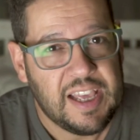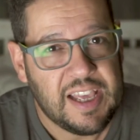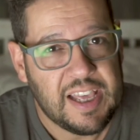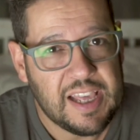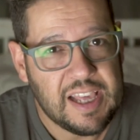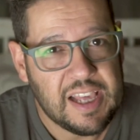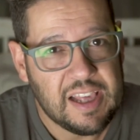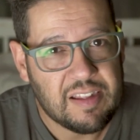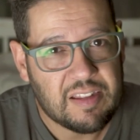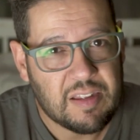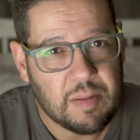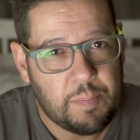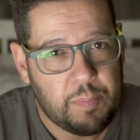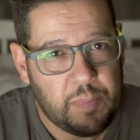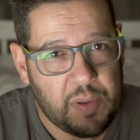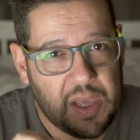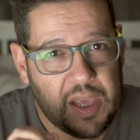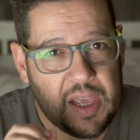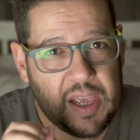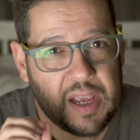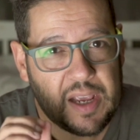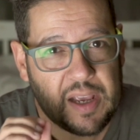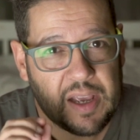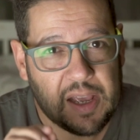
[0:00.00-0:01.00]
is
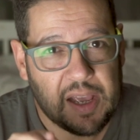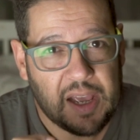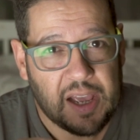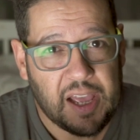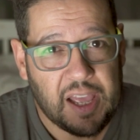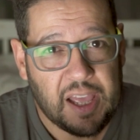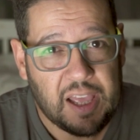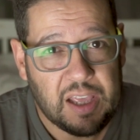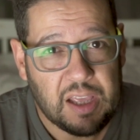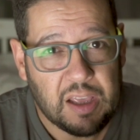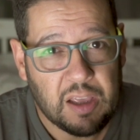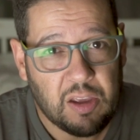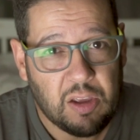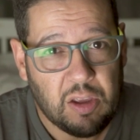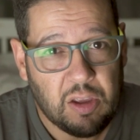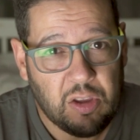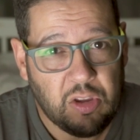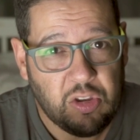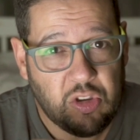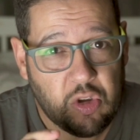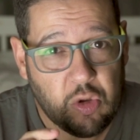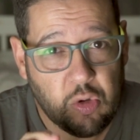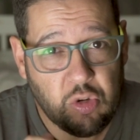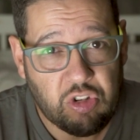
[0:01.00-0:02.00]
being a
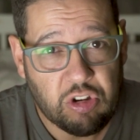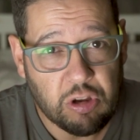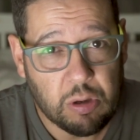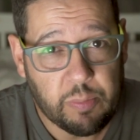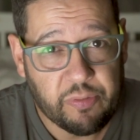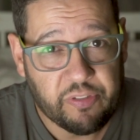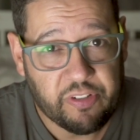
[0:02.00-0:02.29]
YouTube